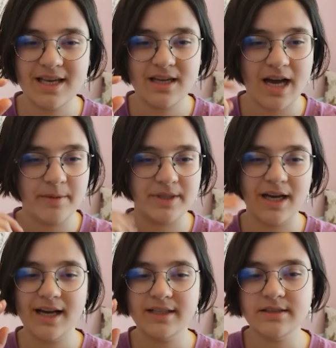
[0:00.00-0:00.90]
I mean,
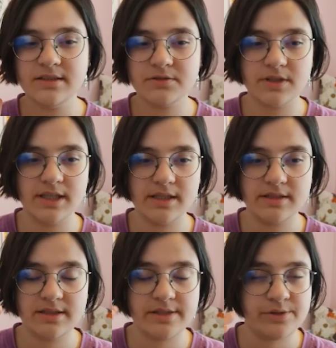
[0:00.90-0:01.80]
I didn't write
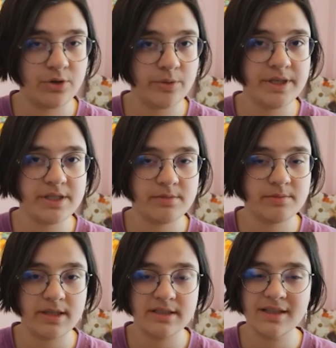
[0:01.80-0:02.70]
his hobbies,
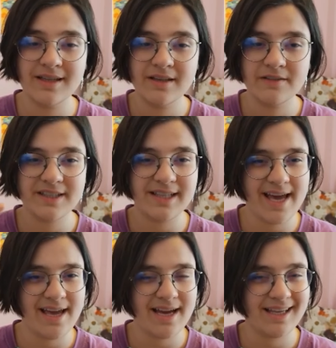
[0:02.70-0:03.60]
but will
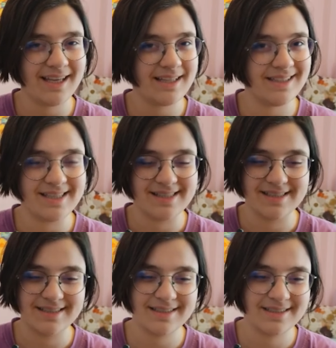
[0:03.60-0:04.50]
AI can guess
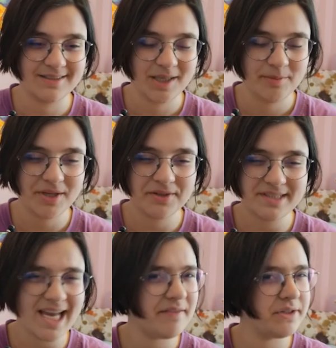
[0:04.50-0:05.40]
it? Because I
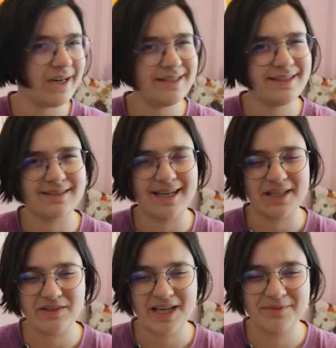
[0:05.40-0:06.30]
have no idea right
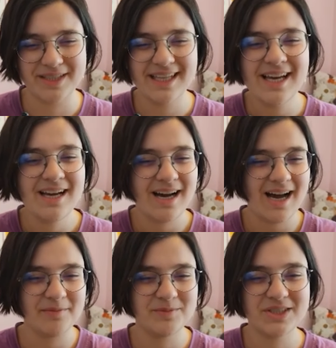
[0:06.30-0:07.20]
now. I mean,
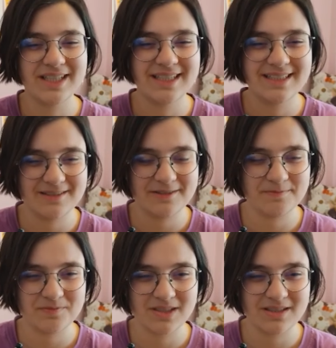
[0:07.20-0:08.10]
I'm doing it
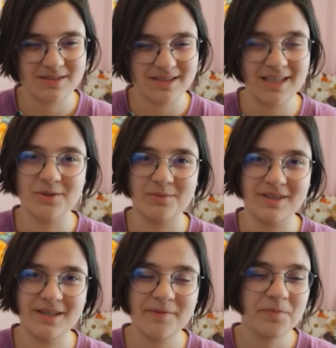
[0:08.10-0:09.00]

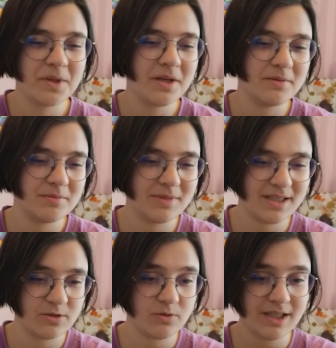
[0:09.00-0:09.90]
randomly. But
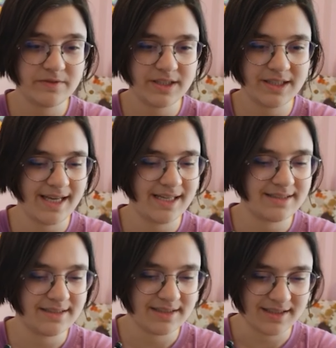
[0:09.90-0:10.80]
what will AI
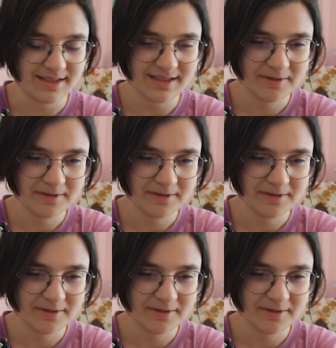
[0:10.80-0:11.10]
think?